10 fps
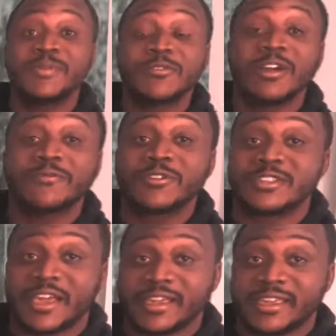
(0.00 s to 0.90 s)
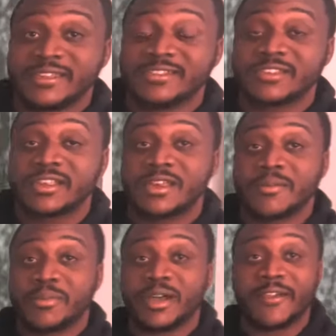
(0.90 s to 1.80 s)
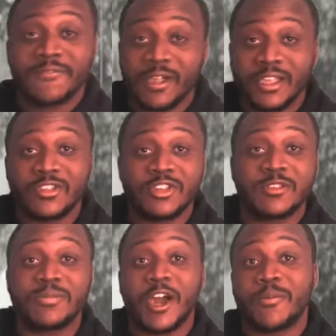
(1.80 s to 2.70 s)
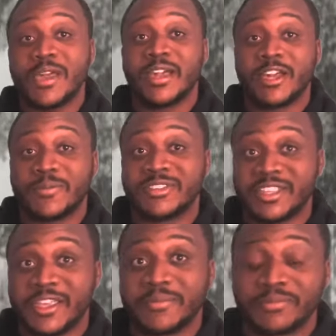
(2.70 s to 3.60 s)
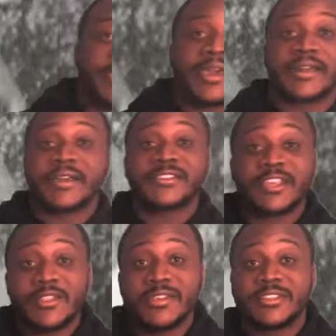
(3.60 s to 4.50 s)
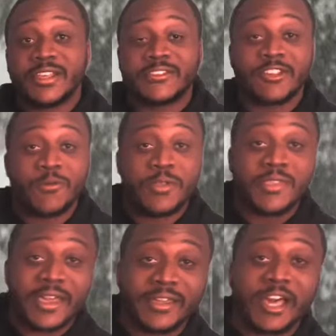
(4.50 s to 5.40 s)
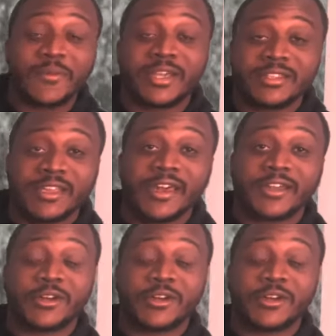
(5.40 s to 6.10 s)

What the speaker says: been around for decades, but I feel like it's just now picking up steam. And I say this as someone that got my dad